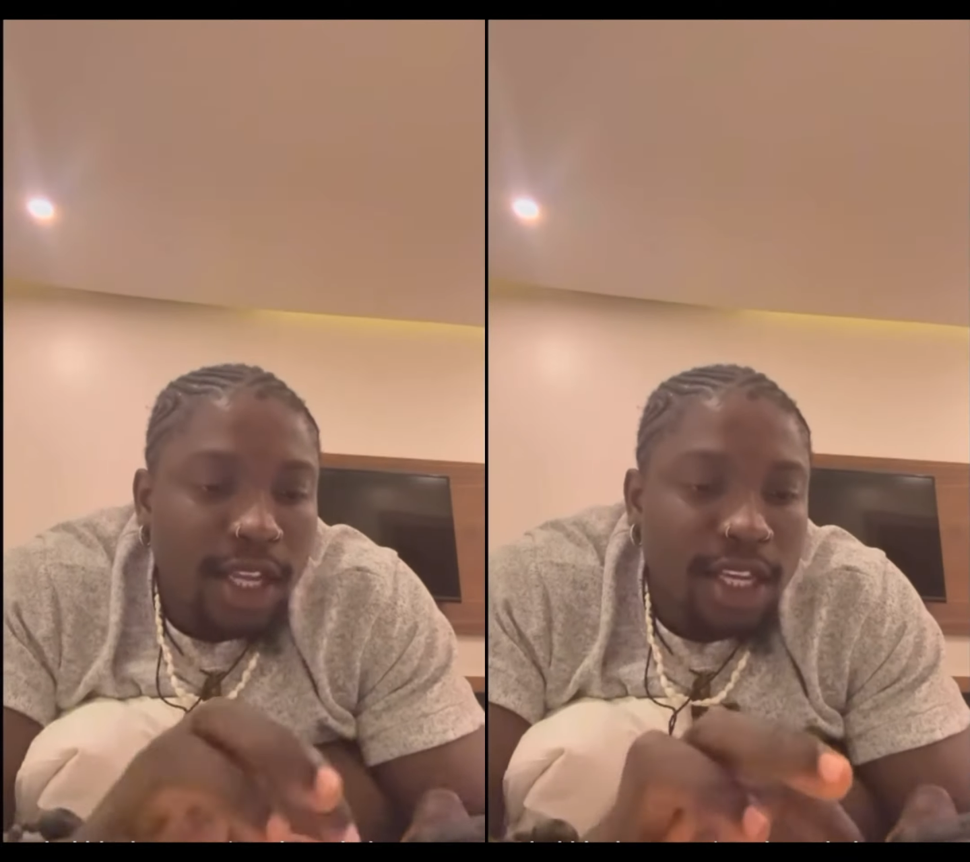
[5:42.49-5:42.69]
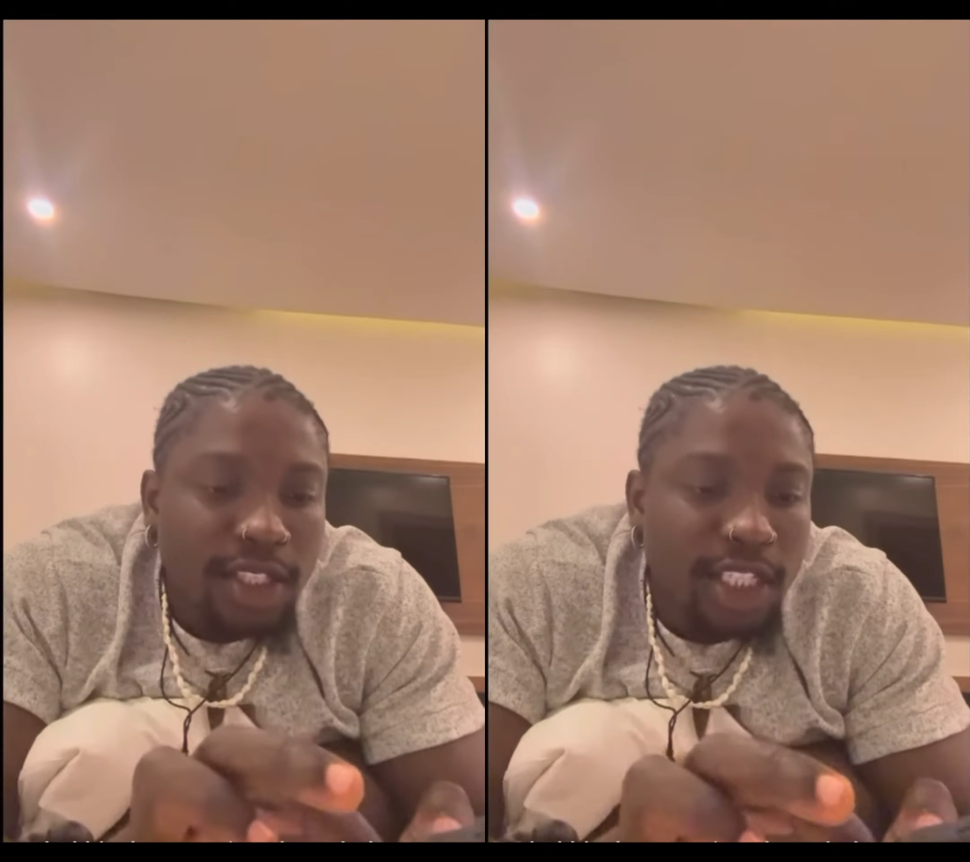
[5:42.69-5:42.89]

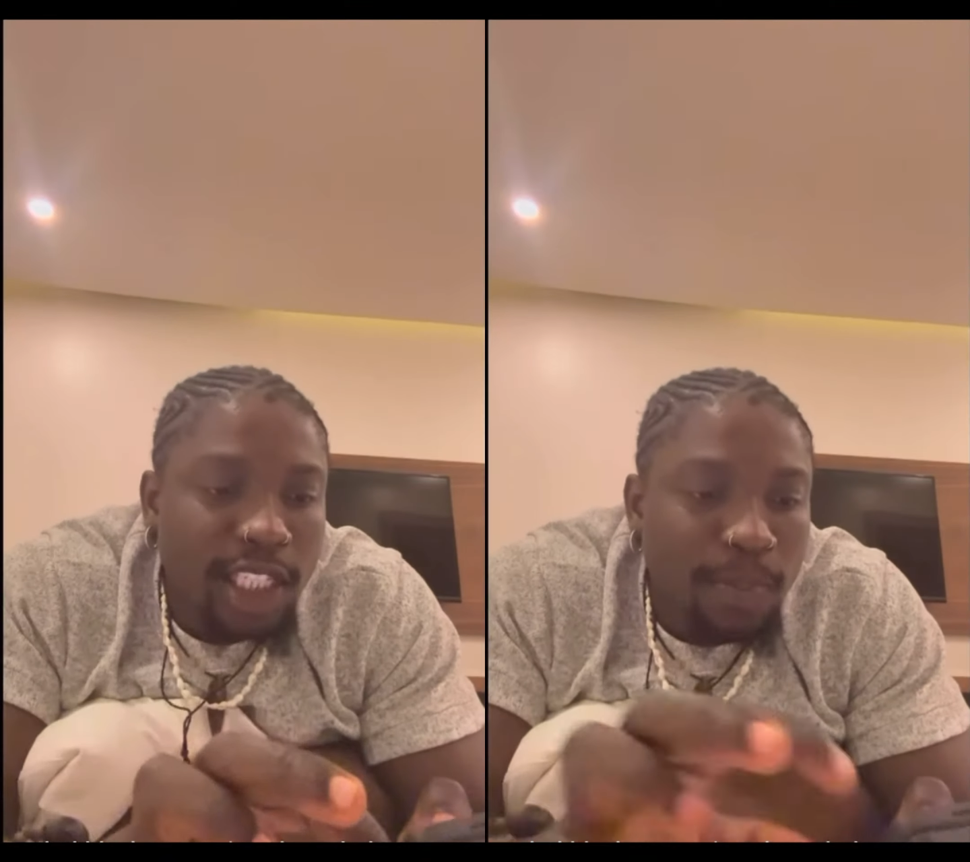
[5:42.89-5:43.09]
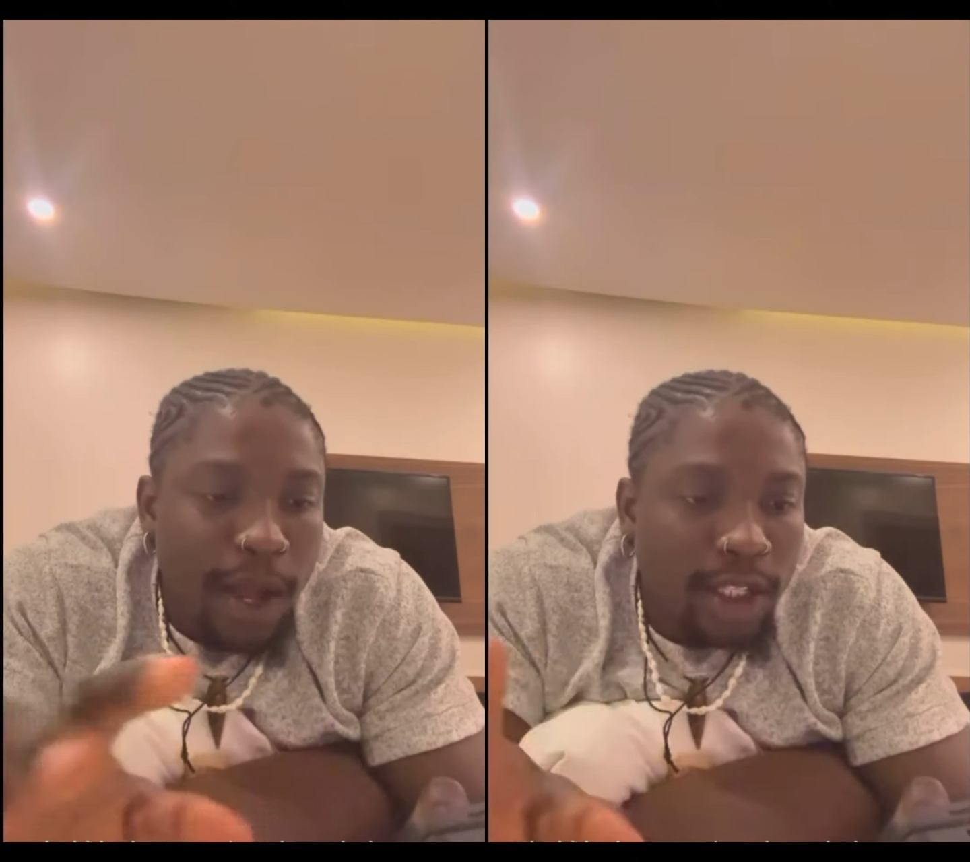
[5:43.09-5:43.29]
See
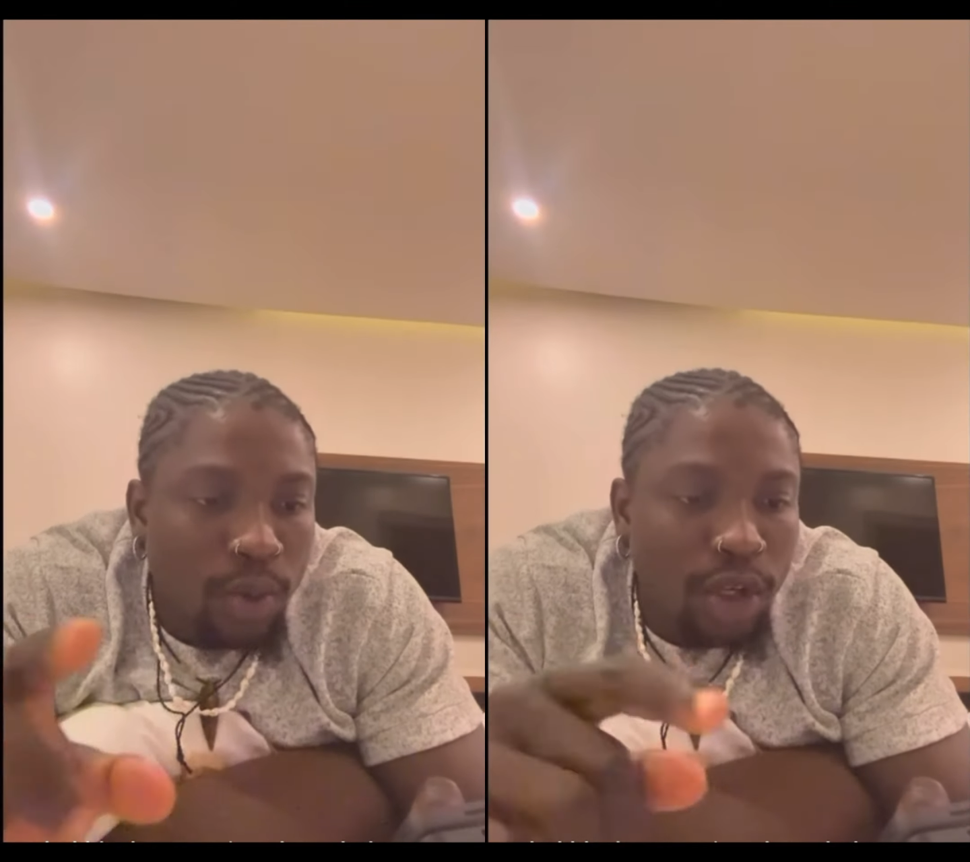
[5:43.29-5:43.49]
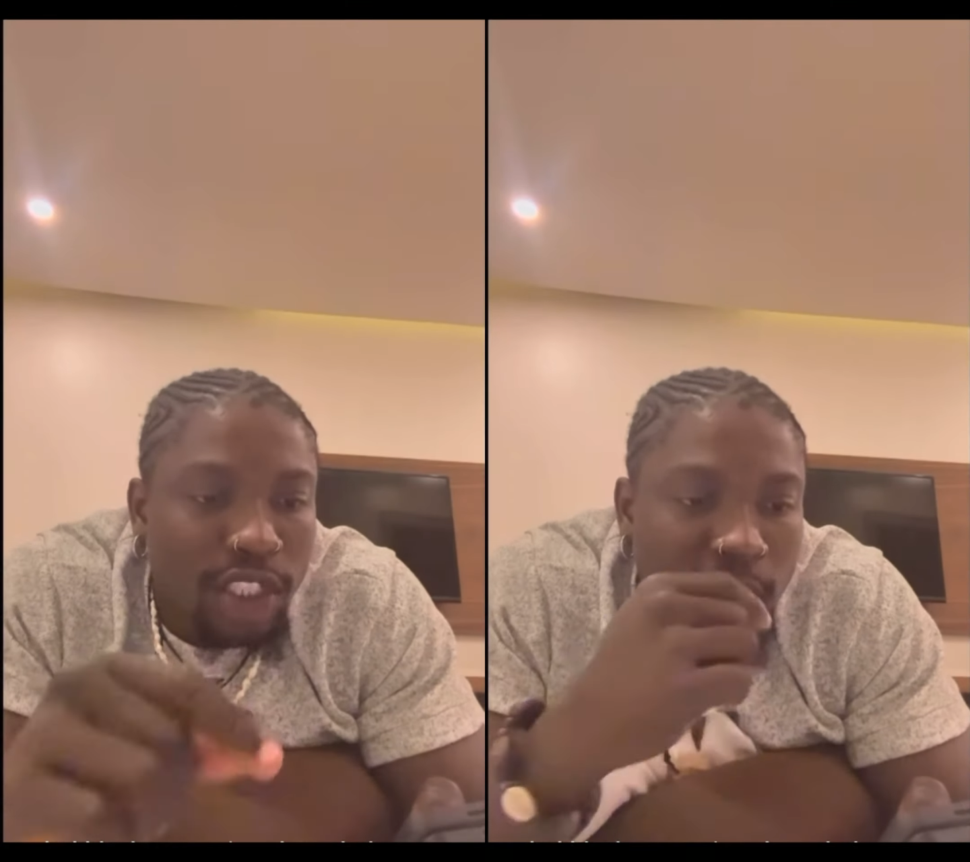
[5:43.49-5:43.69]
this part.
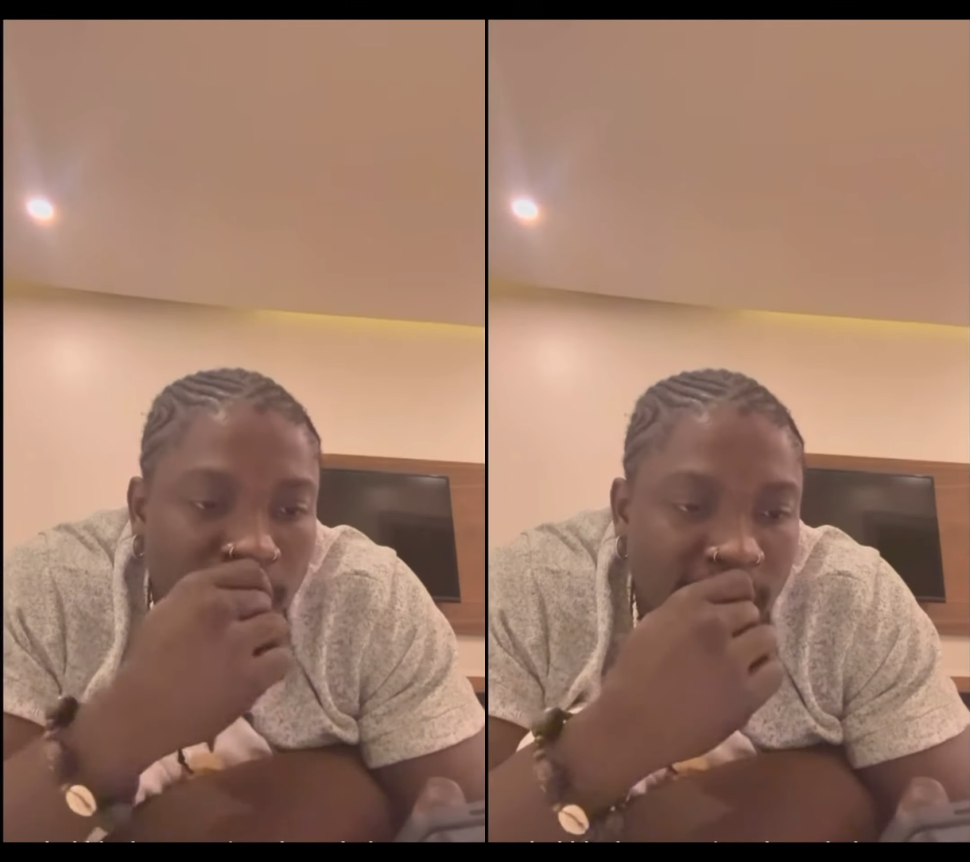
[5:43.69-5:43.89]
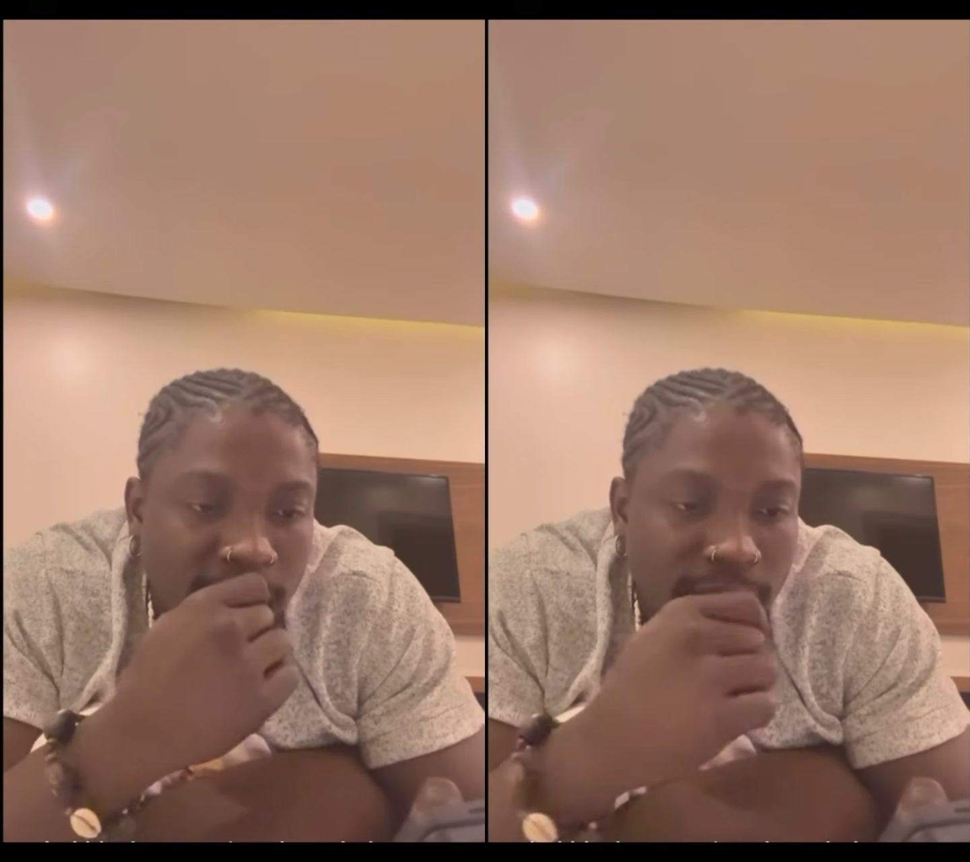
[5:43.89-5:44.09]
Watch this
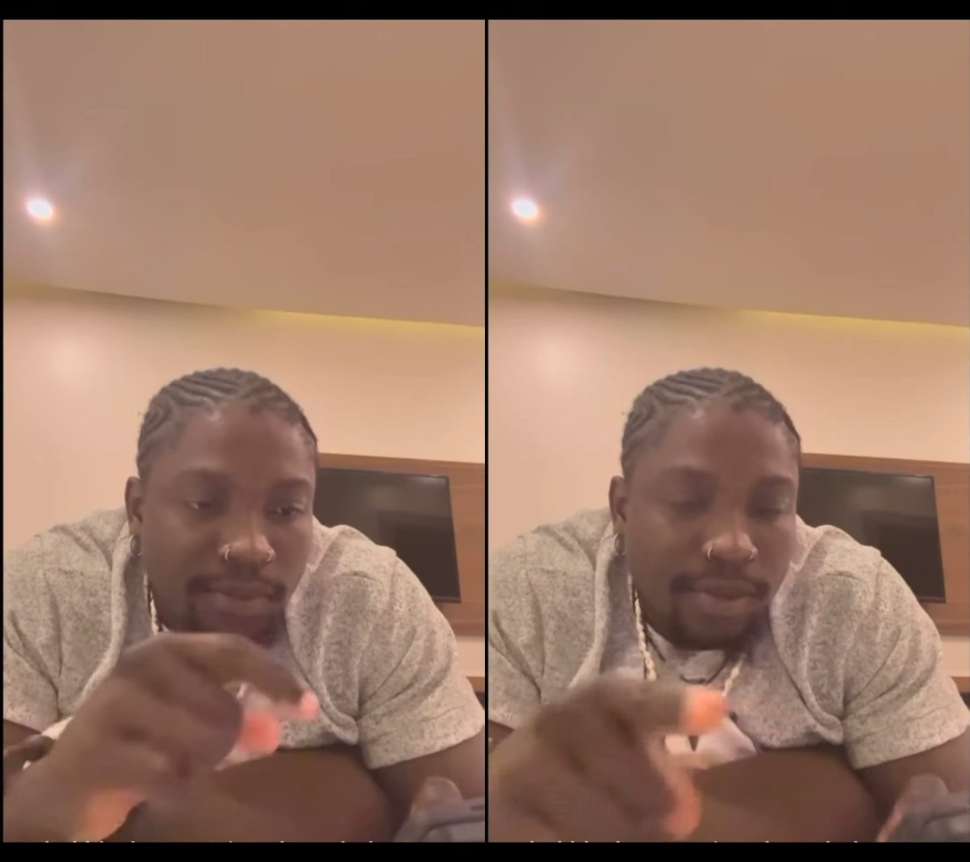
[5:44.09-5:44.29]
part.